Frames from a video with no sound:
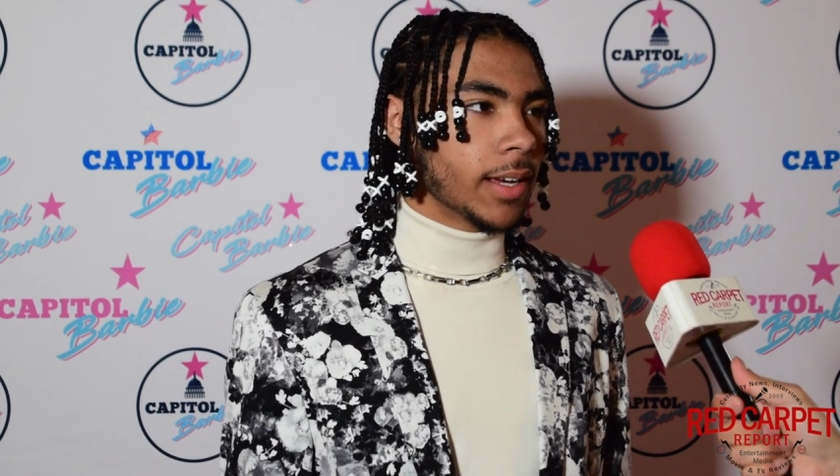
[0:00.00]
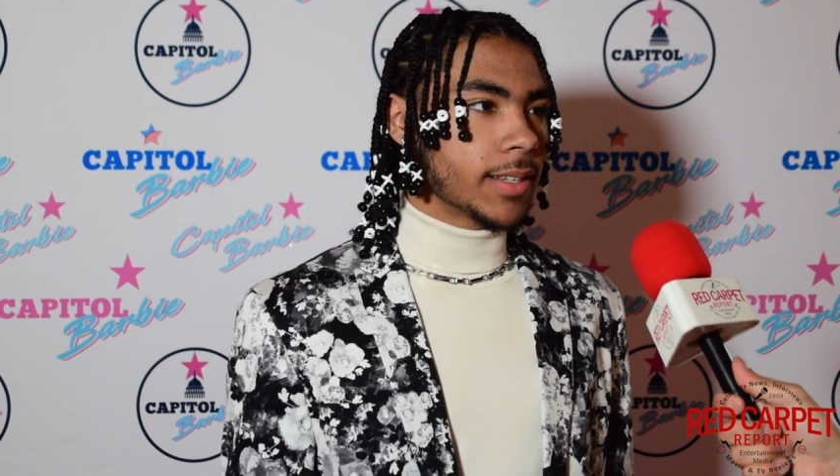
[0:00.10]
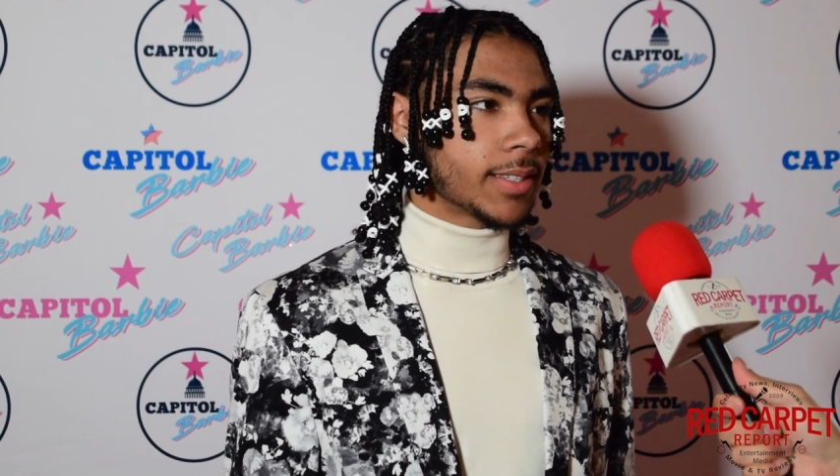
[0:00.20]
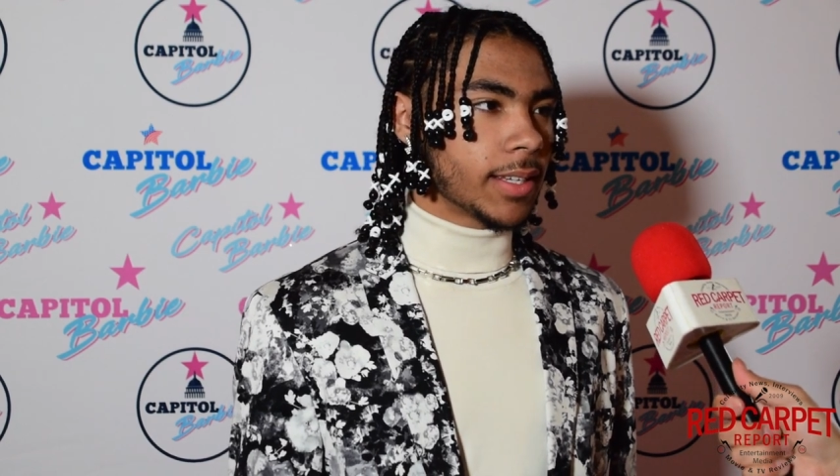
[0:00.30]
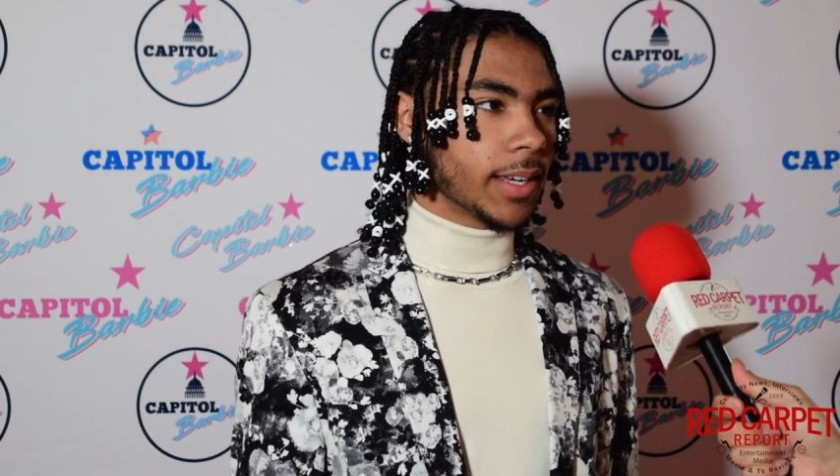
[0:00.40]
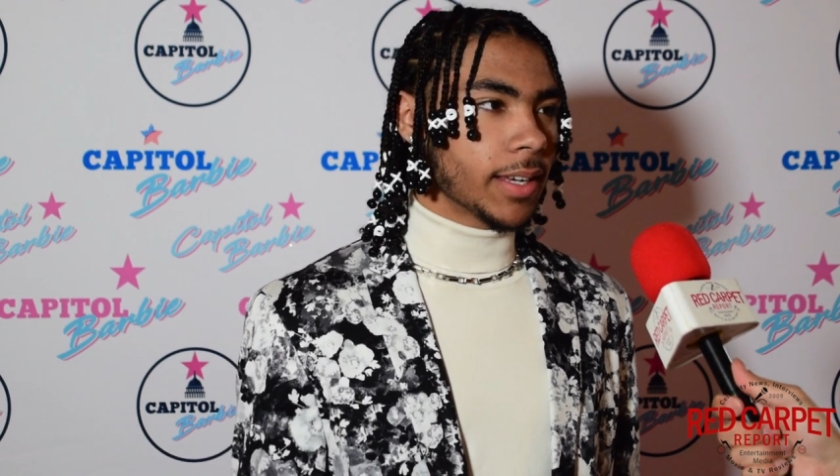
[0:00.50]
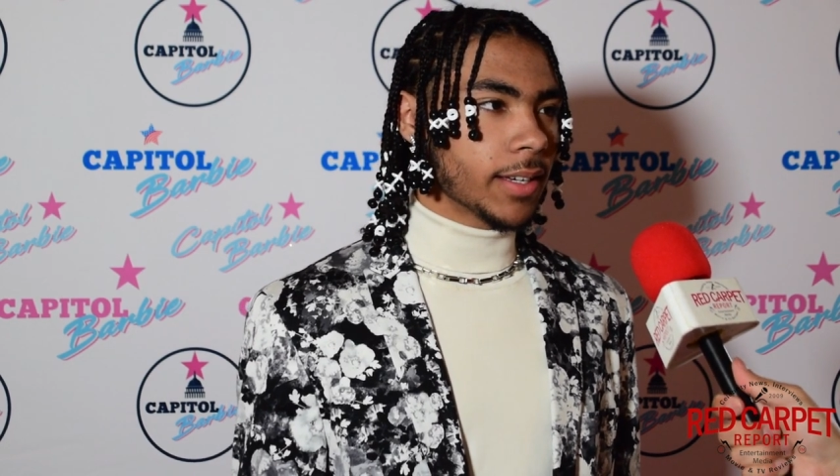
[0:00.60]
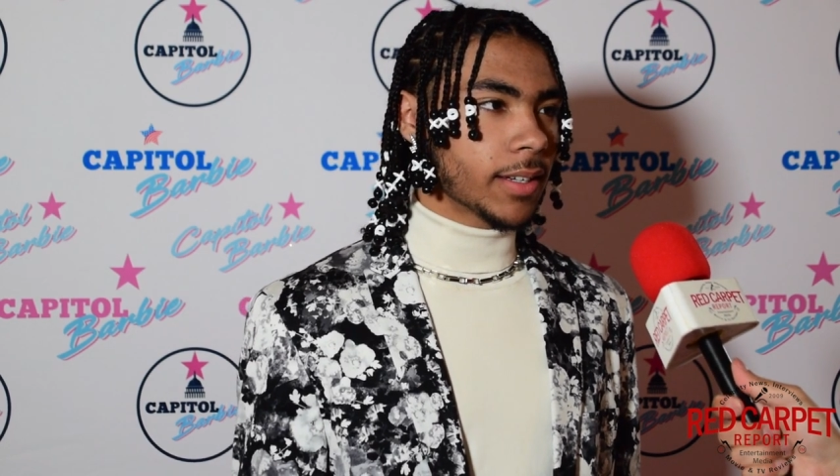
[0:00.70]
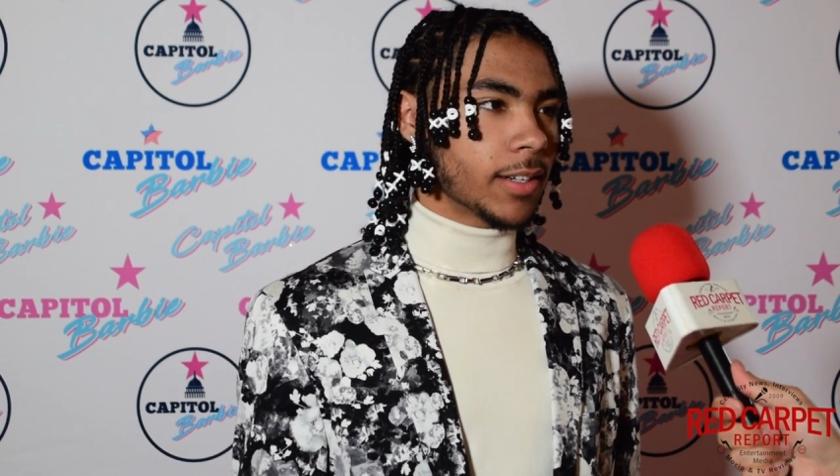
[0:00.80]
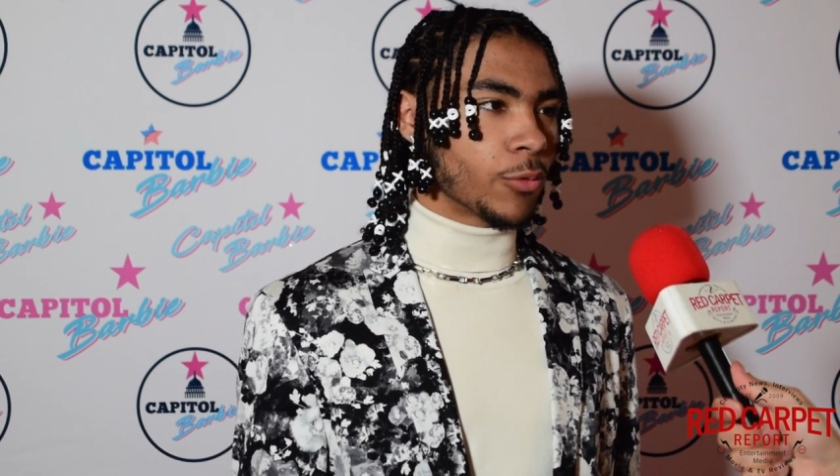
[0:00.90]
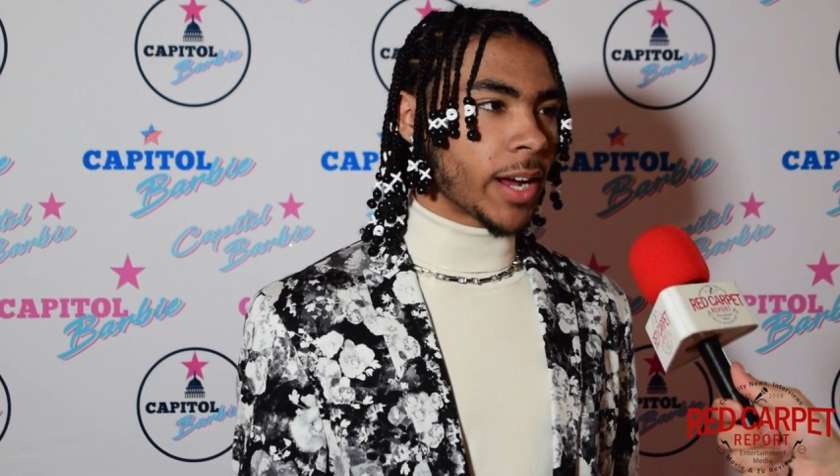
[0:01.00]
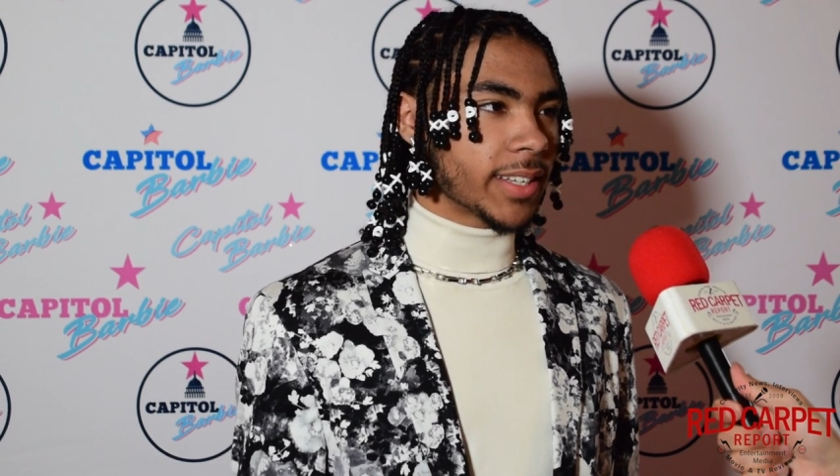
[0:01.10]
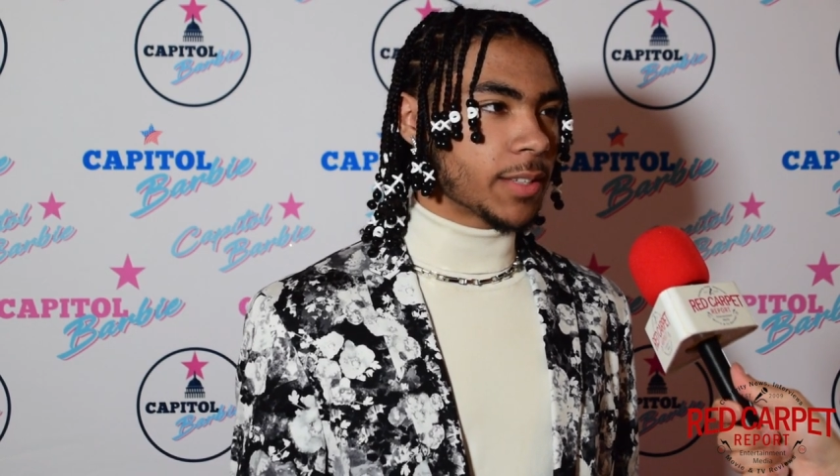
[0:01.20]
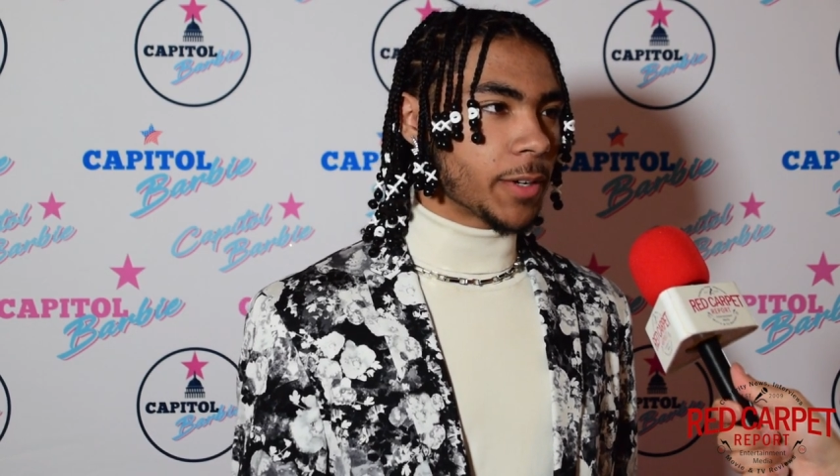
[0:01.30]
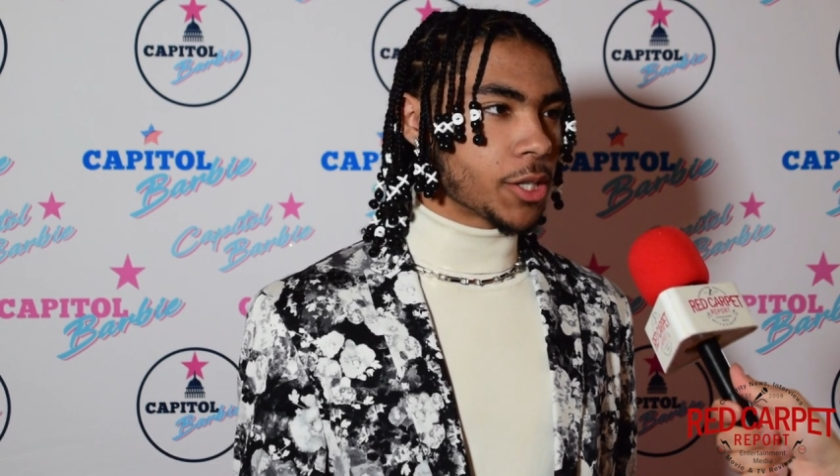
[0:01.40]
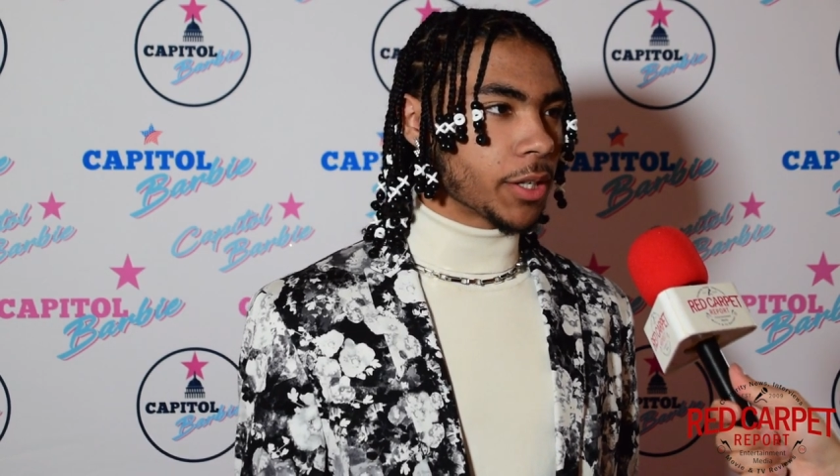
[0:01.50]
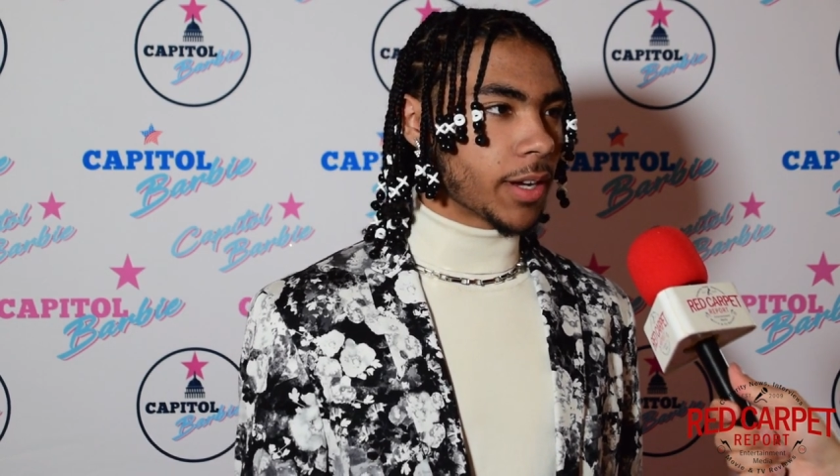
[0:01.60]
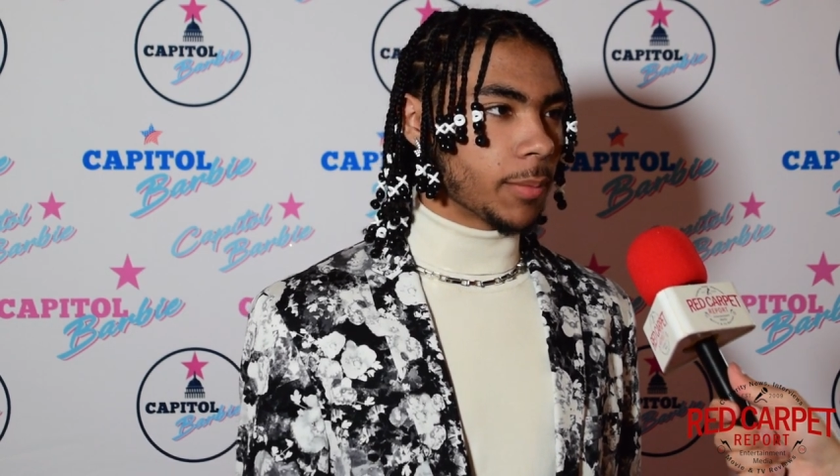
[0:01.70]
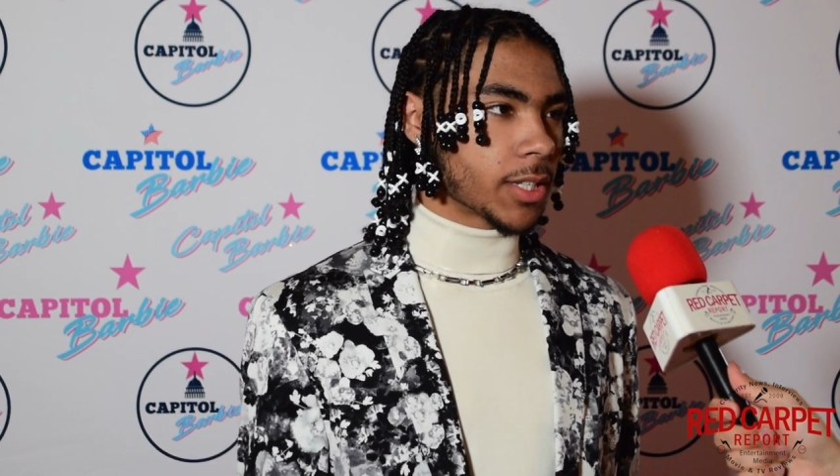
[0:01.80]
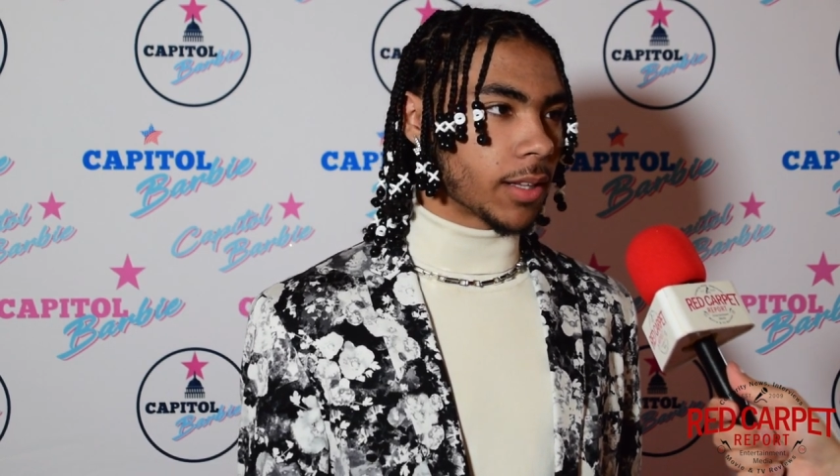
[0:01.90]
seeing Riley's vision
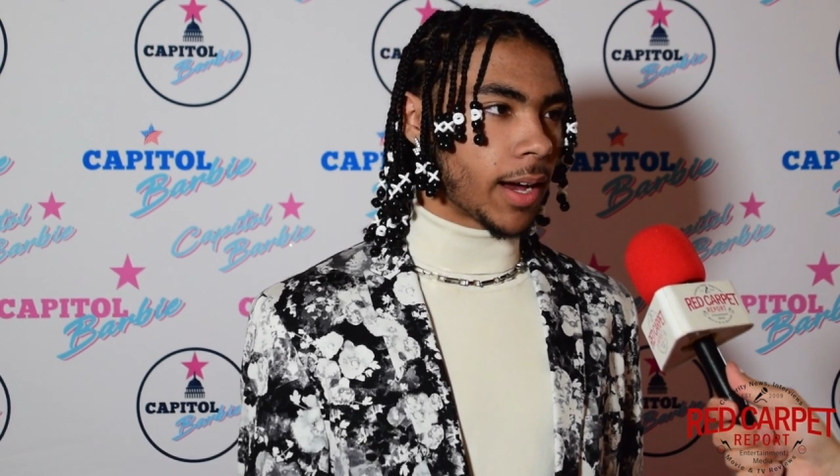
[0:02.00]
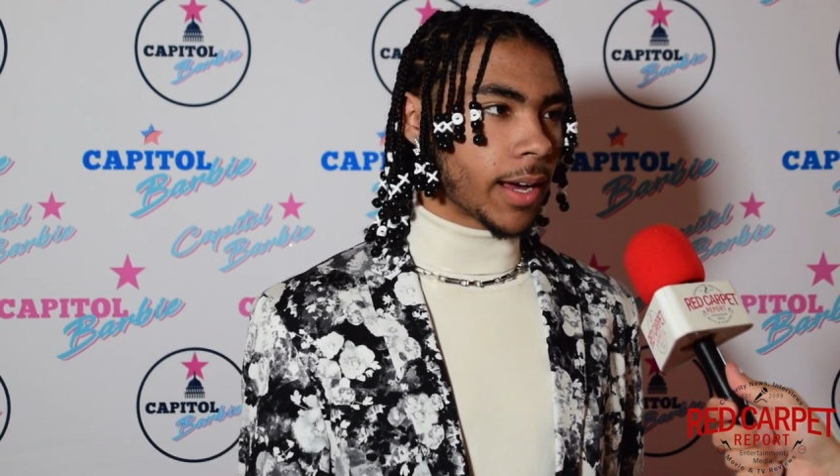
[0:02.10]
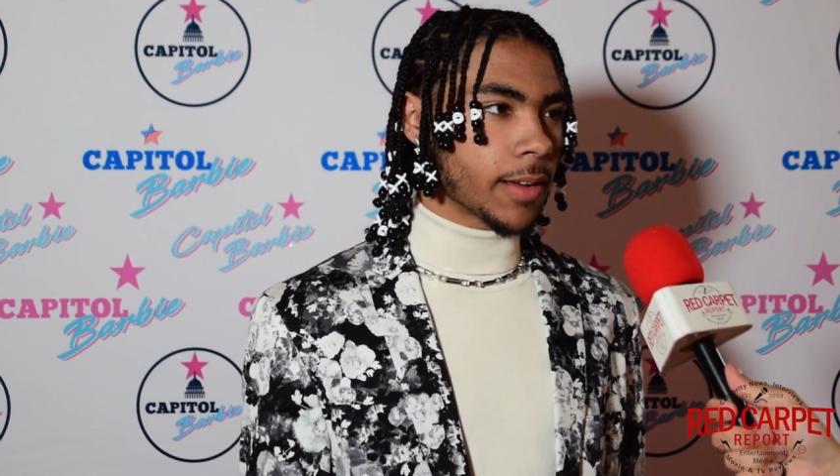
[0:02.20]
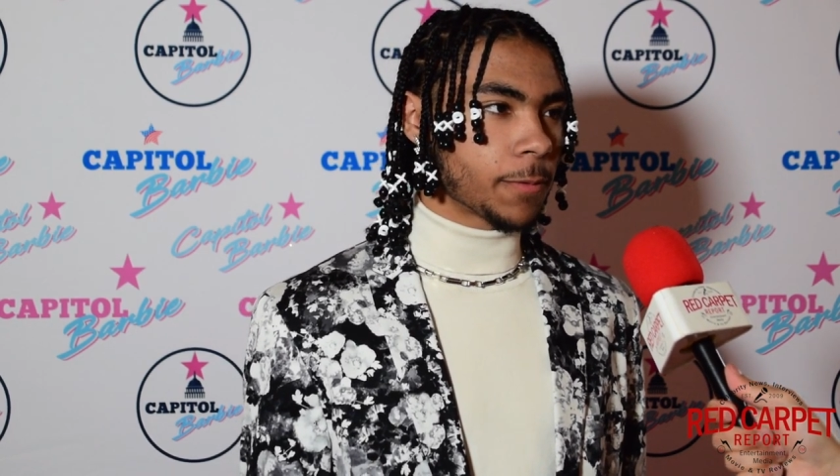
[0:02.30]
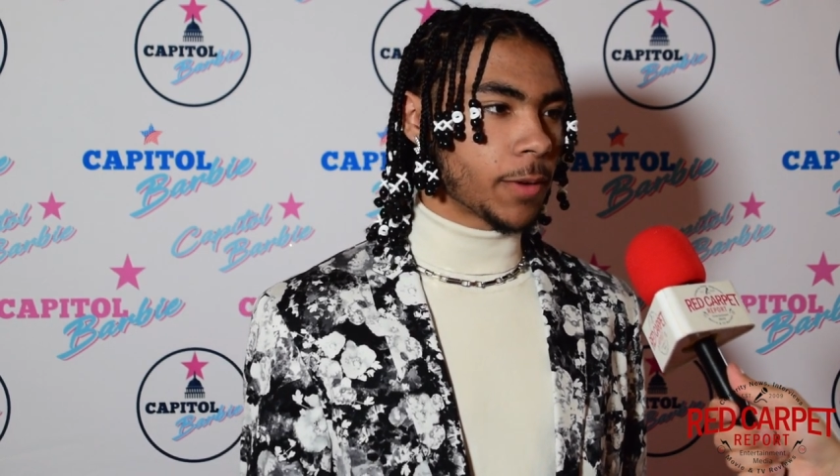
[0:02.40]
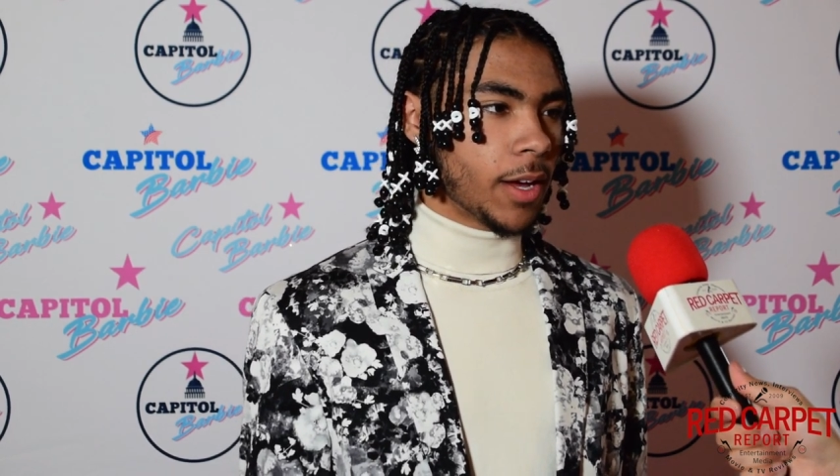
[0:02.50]
come to life